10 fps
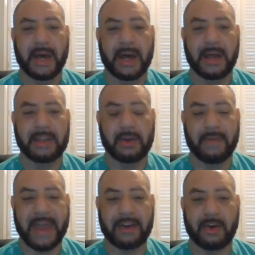
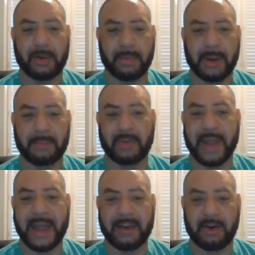have had heart problems or
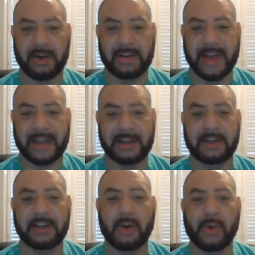had a heart attack,
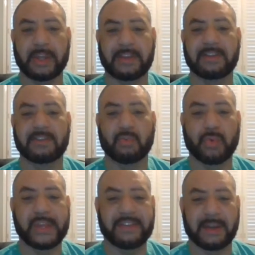knowing the
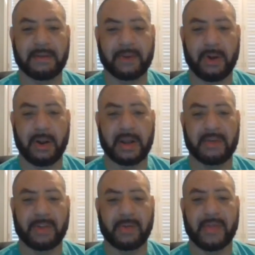squeezing of your heart
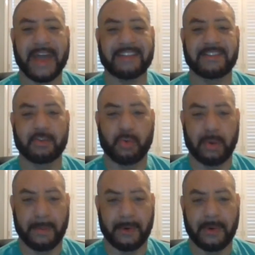and whether that's
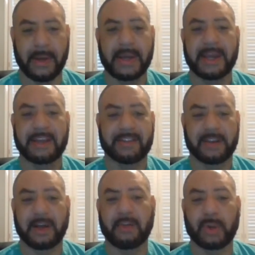normal is
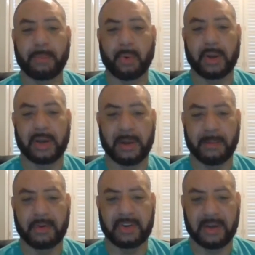another important
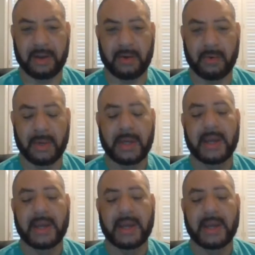number to know.